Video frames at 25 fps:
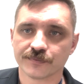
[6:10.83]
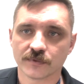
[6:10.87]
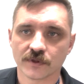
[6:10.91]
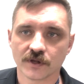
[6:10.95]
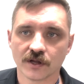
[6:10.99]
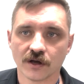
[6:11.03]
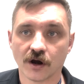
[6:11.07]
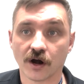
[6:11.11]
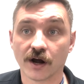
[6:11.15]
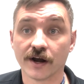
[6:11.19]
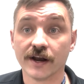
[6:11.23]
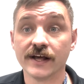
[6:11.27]

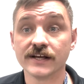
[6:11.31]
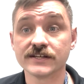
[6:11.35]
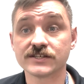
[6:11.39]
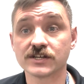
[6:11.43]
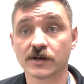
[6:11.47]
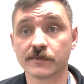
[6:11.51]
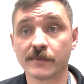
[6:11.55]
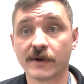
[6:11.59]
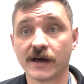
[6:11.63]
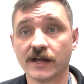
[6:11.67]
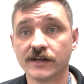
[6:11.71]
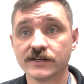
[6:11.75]
All right, let's talk
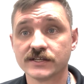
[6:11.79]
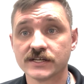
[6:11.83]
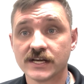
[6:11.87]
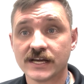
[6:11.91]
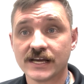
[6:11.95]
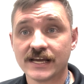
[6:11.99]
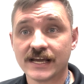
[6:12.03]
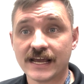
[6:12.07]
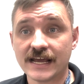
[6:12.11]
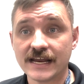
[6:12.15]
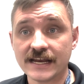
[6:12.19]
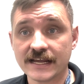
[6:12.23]
about
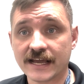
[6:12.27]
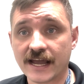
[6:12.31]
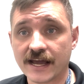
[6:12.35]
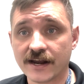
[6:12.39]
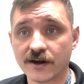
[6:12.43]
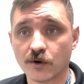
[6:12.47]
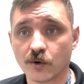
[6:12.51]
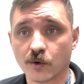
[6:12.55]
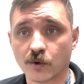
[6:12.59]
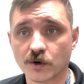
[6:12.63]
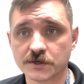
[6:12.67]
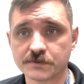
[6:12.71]
indicated
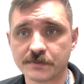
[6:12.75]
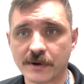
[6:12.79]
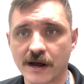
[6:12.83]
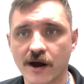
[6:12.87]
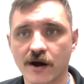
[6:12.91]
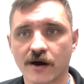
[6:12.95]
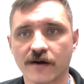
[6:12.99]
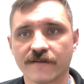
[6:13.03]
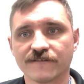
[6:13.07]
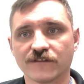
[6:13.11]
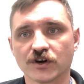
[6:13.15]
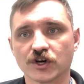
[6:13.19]

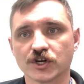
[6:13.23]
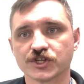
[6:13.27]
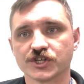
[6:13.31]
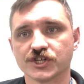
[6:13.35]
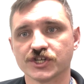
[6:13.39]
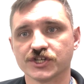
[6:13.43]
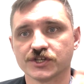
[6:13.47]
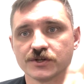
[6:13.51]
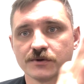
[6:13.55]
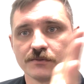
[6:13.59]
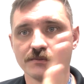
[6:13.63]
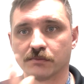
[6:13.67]
horsepower
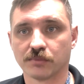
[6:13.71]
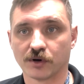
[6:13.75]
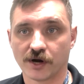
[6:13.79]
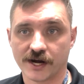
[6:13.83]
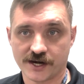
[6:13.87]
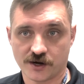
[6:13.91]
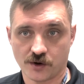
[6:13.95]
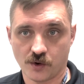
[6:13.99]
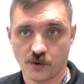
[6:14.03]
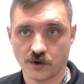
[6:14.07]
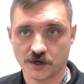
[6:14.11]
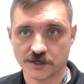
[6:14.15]
versus
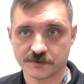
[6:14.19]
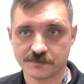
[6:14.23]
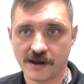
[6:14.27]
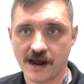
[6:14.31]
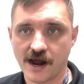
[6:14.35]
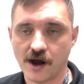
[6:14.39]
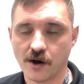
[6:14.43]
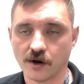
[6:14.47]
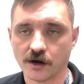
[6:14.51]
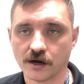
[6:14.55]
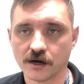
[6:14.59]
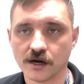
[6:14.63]
brake
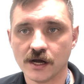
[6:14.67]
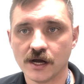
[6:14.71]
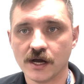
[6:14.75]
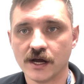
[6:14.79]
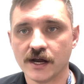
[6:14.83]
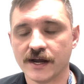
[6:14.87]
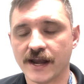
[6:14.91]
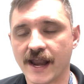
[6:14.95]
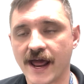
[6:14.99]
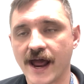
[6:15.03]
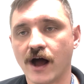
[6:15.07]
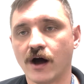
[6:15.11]
horsepower.
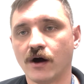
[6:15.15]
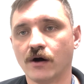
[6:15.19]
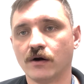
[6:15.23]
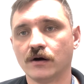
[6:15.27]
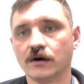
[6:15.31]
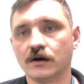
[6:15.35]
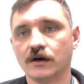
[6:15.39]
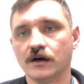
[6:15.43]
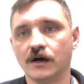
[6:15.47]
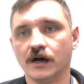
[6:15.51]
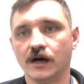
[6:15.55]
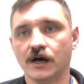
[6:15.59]

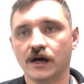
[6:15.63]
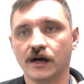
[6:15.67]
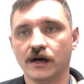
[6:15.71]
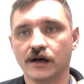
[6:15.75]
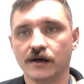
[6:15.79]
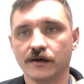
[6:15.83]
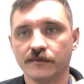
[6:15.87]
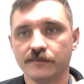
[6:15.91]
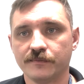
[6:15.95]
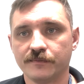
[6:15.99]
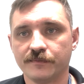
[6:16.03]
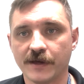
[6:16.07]

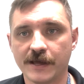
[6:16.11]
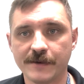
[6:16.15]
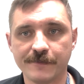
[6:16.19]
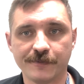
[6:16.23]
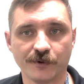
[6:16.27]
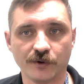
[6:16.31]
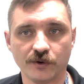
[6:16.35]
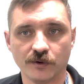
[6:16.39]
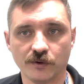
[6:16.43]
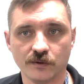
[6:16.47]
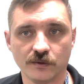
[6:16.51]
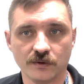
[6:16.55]
Now,
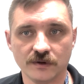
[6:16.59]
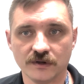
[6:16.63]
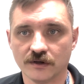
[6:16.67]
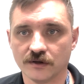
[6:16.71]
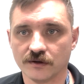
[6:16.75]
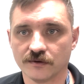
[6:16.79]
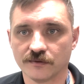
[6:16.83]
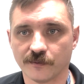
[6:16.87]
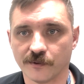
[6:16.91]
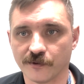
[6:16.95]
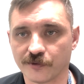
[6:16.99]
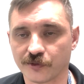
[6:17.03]

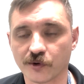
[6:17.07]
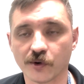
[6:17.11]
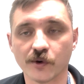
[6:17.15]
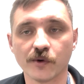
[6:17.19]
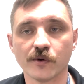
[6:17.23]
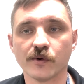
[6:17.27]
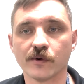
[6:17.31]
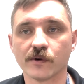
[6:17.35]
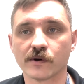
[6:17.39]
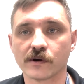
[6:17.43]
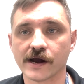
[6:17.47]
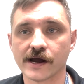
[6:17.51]
people will
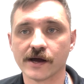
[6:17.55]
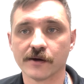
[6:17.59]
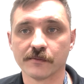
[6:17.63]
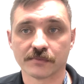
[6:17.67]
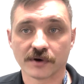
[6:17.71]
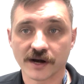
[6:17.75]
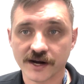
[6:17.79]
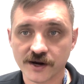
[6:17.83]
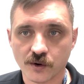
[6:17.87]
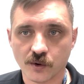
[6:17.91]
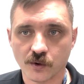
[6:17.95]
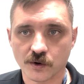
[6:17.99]
throw around
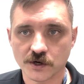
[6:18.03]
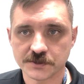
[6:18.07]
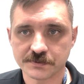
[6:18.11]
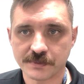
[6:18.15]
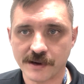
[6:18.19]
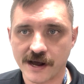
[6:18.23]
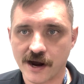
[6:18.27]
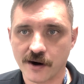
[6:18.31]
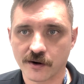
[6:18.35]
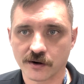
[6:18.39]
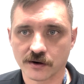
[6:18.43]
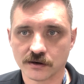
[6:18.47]
brake
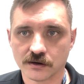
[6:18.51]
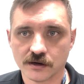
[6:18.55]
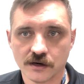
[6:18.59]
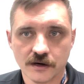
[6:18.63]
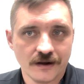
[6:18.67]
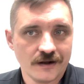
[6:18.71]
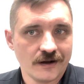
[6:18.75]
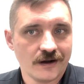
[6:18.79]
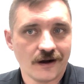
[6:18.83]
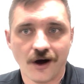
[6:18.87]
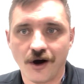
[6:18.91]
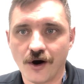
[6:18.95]
horsepower
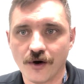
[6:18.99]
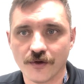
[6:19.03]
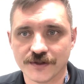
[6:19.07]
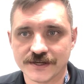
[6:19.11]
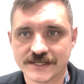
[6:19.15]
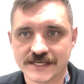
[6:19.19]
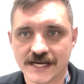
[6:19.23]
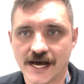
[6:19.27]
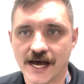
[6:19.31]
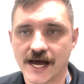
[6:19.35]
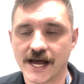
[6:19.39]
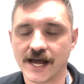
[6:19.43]
all the
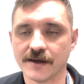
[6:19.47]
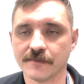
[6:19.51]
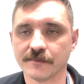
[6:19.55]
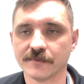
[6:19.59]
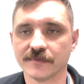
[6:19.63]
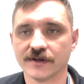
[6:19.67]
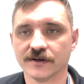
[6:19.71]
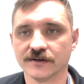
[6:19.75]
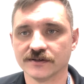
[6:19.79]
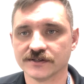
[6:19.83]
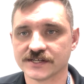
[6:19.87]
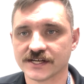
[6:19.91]
time.
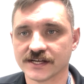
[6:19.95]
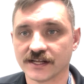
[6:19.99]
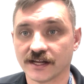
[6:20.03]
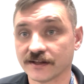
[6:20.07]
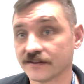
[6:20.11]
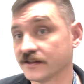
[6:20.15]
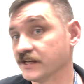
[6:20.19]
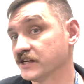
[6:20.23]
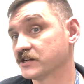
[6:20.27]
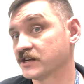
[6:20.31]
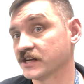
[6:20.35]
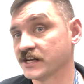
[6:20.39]
They'll say like,
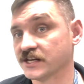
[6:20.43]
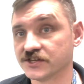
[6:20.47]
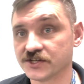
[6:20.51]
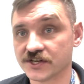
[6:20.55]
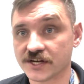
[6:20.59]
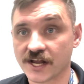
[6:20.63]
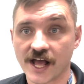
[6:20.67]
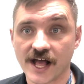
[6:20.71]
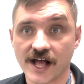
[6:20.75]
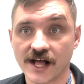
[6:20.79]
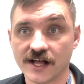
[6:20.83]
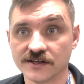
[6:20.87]
this engine
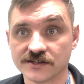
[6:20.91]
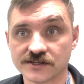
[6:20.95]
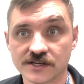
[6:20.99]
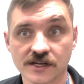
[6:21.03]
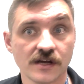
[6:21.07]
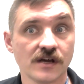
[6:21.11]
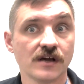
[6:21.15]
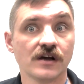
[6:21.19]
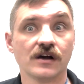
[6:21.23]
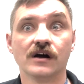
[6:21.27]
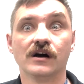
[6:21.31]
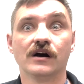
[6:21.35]
has
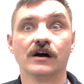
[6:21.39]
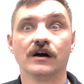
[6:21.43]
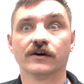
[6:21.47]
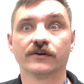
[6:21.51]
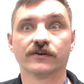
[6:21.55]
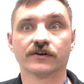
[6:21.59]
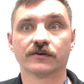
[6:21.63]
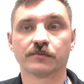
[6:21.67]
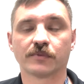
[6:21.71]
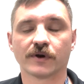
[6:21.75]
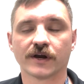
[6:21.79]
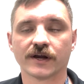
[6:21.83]

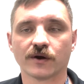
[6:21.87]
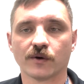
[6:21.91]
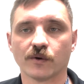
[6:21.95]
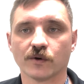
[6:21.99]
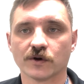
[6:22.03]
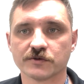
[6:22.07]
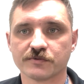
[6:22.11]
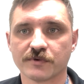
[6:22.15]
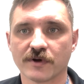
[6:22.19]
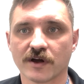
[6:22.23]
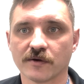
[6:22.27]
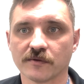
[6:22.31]
100 brake
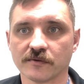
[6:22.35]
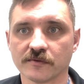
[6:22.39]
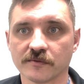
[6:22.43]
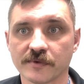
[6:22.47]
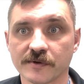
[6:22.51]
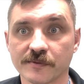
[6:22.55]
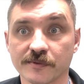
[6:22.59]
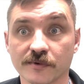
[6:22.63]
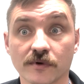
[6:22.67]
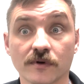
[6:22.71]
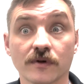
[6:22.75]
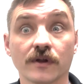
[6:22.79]
horsepower, and
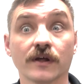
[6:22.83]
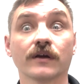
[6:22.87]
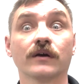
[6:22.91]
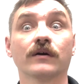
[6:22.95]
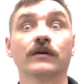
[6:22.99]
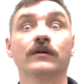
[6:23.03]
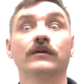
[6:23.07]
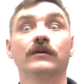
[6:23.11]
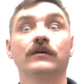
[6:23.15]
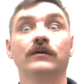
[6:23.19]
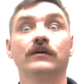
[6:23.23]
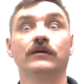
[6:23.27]
people are like,
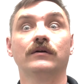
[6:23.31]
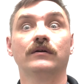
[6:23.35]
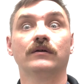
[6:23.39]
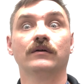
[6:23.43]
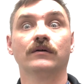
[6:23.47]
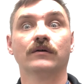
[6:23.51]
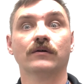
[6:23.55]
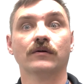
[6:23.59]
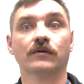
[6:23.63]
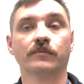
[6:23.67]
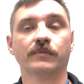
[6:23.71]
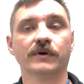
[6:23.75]

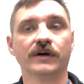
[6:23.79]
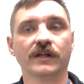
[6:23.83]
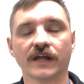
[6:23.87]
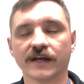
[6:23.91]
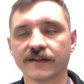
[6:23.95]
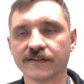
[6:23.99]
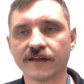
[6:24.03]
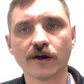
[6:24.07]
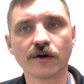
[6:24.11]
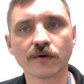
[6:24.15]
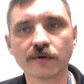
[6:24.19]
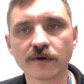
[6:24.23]
oh, but like
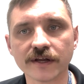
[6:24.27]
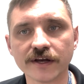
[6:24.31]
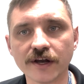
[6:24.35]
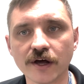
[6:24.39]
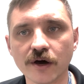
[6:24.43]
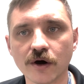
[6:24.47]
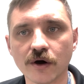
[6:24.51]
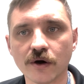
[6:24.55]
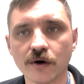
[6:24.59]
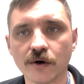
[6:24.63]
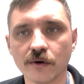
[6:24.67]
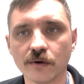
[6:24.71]
they don't really
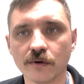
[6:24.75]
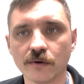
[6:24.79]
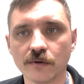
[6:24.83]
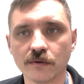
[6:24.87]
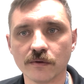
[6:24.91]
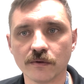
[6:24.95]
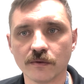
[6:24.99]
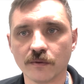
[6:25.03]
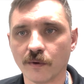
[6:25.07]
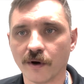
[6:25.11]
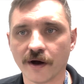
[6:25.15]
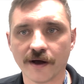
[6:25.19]
know
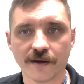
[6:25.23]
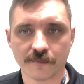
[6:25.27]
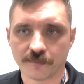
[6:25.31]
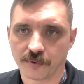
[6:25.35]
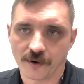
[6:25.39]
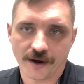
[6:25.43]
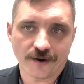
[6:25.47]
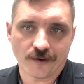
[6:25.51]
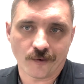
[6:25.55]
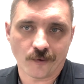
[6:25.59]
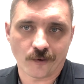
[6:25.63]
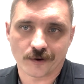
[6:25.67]
what
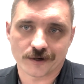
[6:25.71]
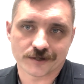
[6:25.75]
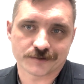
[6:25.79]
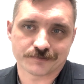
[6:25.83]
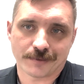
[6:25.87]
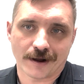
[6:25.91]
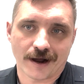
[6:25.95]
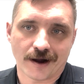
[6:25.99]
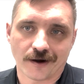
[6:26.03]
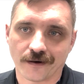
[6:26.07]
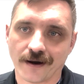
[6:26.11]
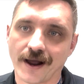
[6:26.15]
brake
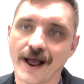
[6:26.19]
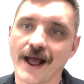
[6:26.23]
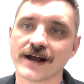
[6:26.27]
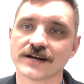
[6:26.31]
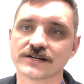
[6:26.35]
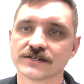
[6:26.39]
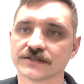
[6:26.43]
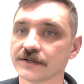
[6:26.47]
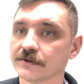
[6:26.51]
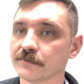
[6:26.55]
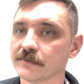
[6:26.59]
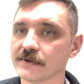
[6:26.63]
horsepower
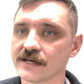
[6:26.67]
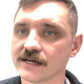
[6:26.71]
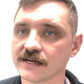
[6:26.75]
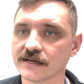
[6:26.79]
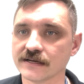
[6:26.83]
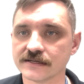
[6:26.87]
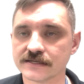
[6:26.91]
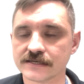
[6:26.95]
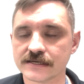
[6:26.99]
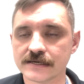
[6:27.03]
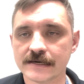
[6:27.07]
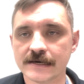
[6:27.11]
actually
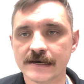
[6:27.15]
means.